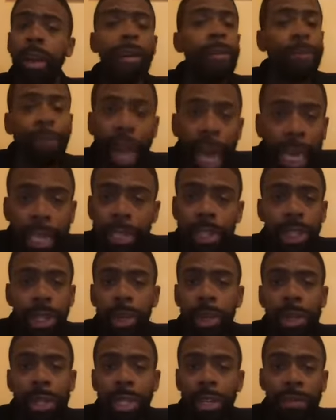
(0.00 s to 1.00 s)
Fox
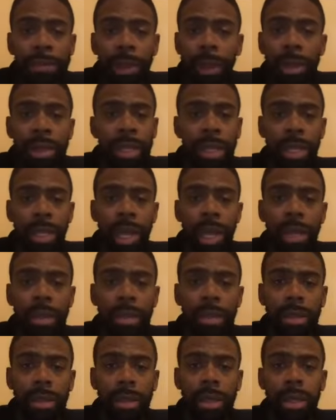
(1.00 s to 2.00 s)
News influences us.